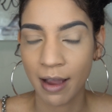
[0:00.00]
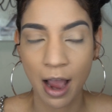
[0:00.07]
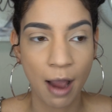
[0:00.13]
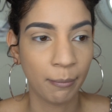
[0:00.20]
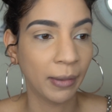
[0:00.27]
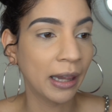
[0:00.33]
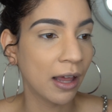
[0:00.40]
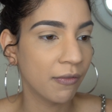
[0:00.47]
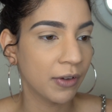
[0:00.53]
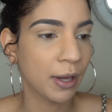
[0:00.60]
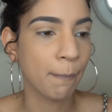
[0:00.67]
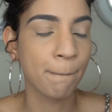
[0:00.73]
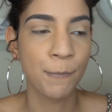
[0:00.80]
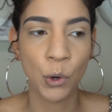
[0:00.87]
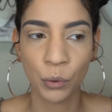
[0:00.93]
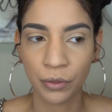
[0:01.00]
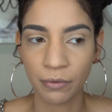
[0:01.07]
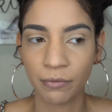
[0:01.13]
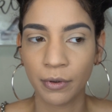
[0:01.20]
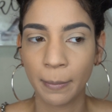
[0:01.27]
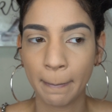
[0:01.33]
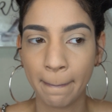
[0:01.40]
I'm loving both
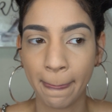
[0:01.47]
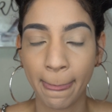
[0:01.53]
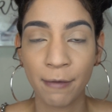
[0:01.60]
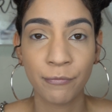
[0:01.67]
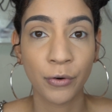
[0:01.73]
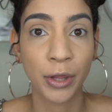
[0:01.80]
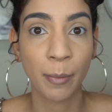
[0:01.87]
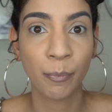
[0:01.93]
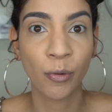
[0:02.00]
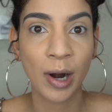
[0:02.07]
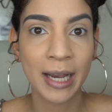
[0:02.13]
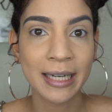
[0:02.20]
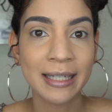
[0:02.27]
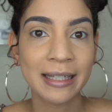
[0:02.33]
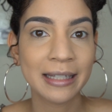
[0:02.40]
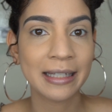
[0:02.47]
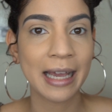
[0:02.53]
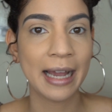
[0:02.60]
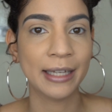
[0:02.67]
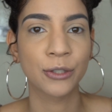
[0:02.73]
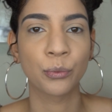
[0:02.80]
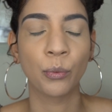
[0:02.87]
of them. For the price
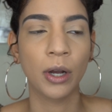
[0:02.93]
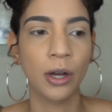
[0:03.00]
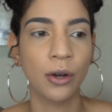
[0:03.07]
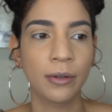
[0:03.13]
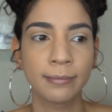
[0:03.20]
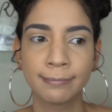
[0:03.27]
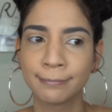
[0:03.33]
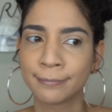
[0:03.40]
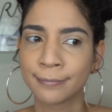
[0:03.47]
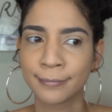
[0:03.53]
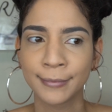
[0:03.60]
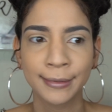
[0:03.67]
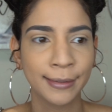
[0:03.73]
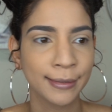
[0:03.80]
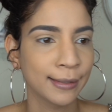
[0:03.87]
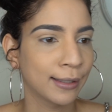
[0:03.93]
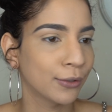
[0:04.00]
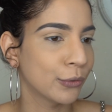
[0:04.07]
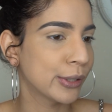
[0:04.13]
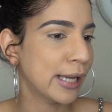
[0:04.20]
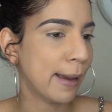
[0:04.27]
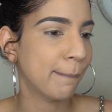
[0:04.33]
as well,
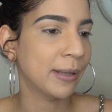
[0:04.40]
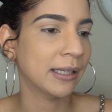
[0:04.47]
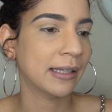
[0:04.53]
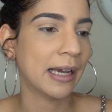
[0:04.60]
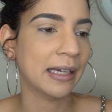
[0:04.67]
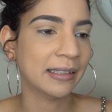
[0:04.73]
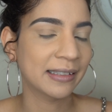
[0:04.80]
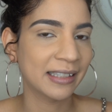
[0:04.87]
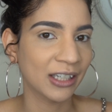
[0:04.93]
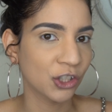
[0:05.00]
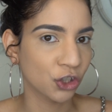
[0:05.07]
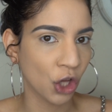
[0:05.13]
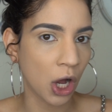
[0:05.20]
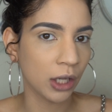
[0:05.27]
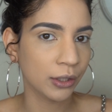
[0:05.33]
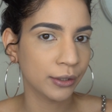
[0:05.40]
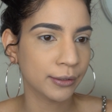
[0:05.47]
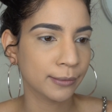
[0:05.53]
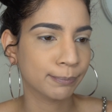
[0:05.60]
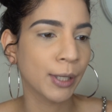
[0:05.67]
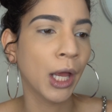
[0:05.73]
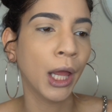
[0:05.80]
you can't beat that.
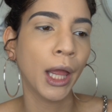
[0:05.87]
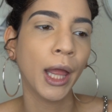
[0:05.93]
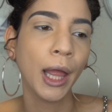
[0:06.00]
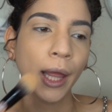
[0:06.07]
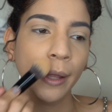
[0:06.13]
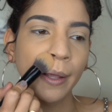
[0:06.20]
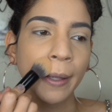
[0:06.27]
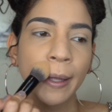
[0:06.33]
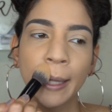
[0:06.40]
$6.